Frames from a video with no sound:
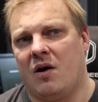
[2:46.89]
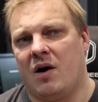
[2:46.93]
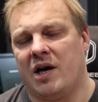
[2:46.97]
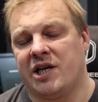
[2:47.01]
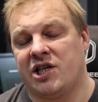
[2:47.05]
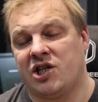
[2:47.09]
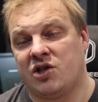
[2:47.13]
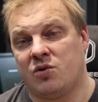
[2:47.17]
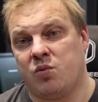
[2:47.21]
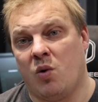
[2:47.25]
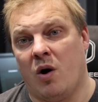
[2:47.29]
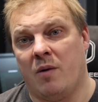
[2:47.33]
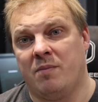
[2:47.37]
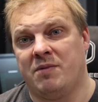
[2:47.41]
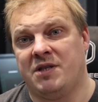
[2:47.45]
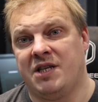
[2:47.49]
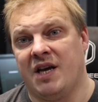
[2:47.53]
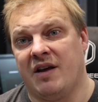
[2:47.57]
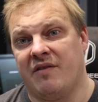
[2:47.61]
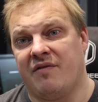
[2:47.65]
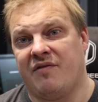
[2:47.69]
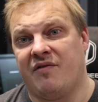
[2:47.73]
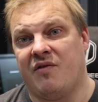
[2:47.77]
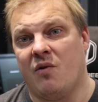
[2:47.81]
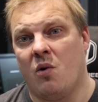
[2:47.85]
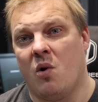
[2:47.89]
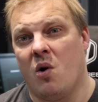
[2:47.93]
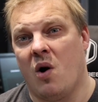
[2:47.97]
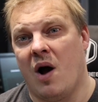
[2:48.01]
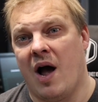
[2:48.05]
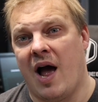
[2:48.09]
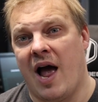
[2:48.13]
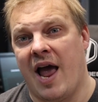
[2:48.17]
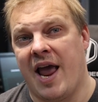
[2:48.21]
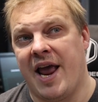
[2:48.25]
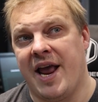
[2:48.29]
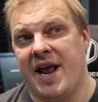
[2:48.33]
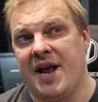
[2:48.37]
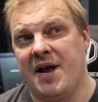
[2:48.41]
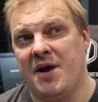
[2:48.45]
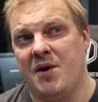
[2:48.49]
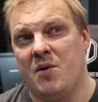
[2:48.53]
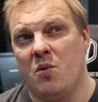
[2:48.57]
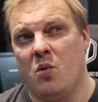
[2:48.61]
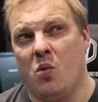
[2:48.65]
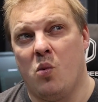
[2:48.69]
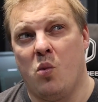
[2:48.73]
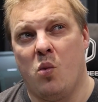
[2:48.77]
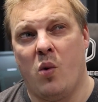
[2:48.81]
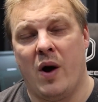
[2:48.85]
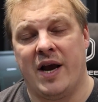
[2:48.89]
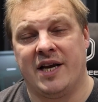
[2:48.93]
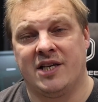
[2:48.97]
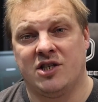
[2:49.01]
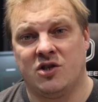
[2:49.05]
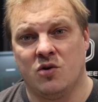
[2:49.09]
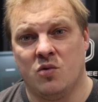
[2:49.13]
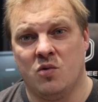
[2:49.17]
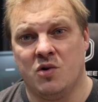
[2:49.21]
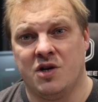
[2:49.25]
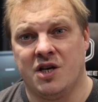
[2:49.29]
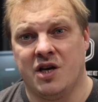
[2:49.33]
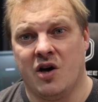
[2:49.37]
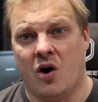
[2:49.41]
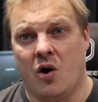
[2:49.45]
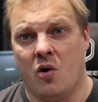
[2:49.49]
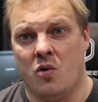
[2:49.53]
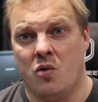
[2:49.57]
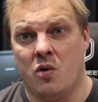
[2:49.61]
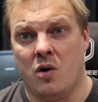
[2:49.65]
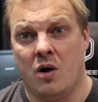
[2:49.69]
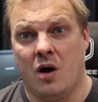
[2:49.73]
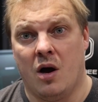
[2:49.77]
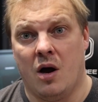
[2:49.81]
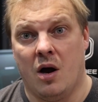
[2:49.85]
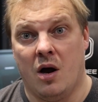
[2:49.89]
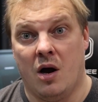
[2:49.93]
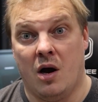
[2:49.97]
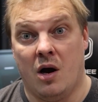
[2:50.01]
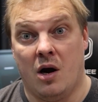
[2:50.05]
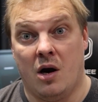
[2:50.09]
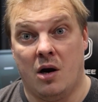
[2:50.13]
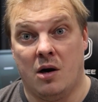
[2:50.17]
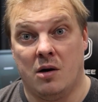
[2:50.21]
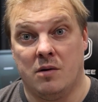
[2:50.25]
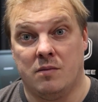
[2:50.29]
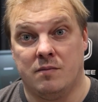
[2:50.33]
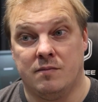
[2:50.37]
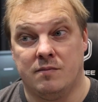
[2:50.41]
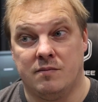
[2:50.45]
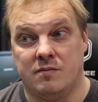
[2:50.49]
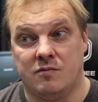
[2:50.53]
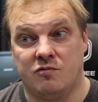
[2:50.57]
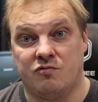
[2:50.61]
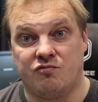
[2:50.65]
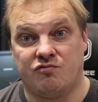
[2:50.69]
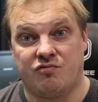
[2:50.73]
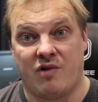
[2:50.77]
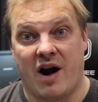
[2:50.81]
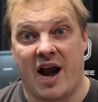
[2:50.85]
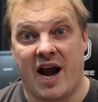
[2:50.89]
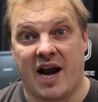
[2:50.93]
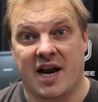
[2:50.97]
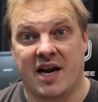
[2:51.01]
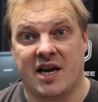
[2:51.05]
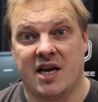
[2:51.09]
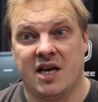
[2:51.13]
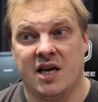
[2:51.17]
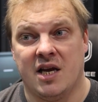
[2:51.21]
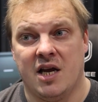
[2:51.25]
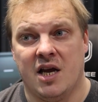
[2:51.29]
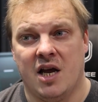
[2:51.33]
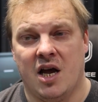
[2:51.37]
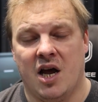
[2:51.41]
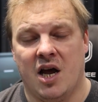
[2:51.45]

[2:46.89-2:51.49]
swapped it for a Wes Audio rack.